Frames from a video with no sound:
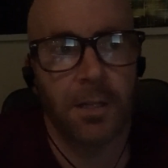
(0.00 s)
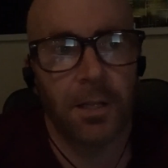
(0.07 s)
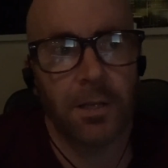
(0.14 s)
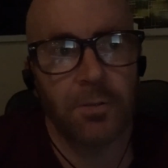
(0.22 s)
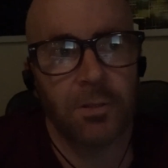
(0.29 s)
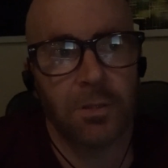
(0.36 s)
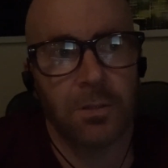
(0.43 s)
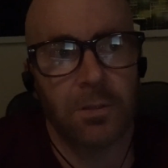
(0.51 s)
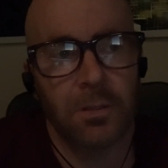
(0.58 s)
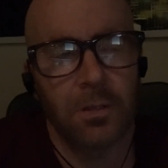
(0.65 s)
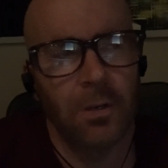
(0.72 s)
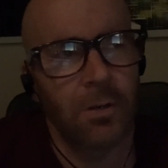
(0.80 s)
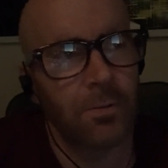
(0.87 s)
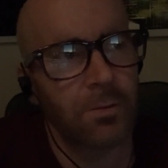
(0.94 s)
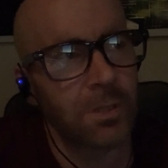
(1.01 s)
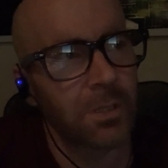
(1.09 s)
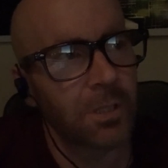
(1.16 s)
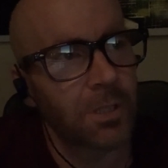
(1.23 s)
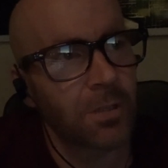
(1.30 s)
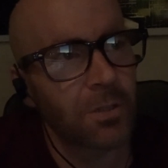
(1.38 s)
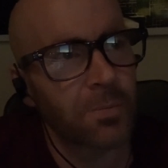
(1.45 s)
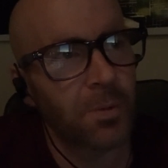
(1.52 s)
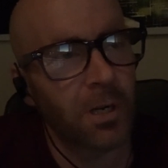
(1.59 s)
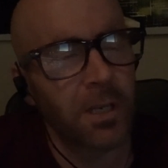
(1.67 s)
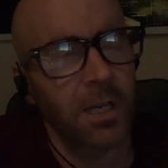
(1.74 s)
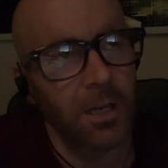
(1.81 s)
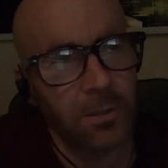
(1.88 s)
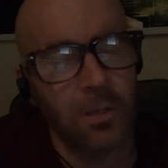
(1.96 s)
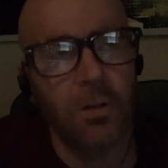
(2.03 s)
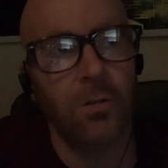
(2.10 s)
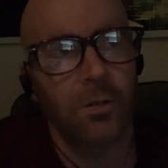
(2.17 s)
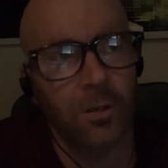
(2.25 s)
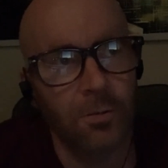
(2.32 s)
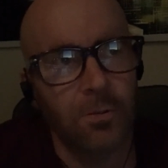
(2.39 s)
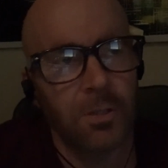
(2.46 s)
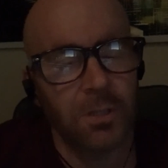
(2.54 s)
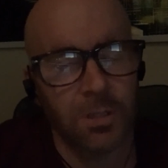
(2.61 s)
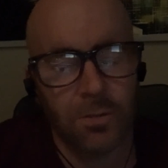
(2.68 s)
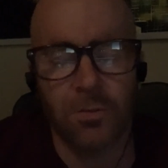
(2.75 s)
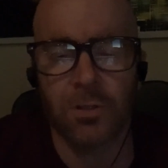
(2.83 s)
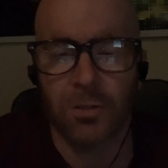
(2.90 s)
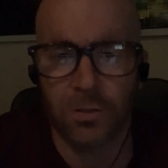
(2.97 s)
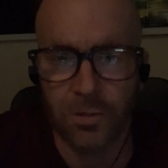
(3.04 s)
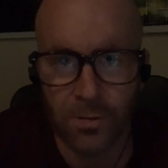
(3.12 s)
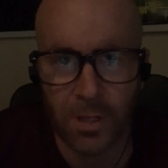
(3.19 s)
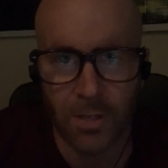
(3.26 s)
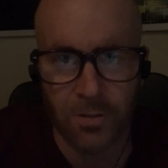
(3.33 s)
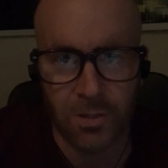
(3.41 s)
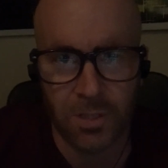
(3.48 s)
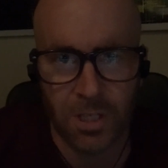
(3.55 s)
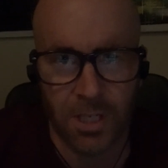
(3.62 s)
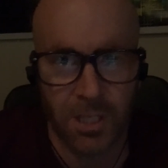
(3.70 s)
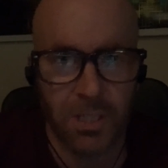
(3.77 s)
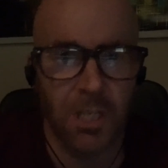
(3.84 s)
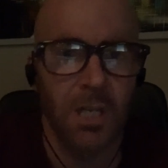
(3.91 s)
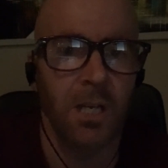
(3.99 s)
think it was, no, it wasn't years prior. Yeah, no, it was. It was 2006.